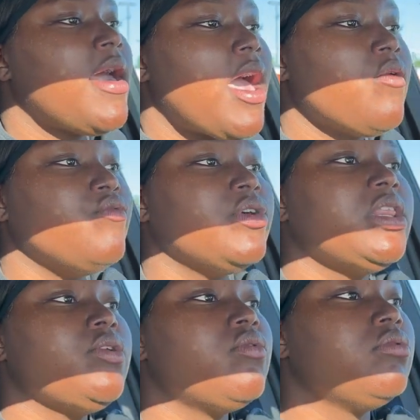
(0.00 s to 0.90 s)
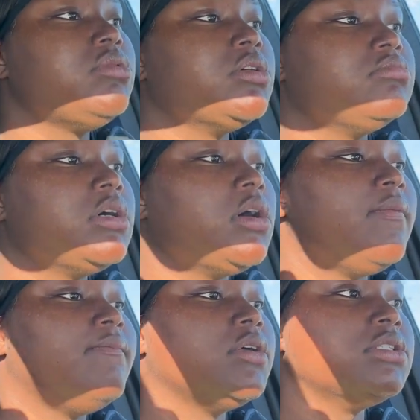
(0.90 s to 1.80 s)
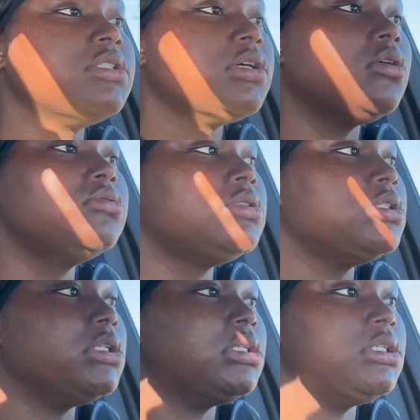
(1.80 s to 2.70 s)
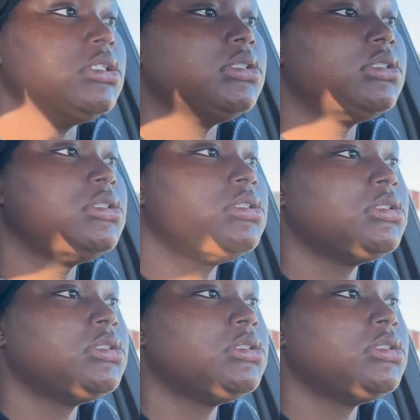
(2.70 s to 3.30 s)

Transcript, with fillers: I really want them um, French toast sticks.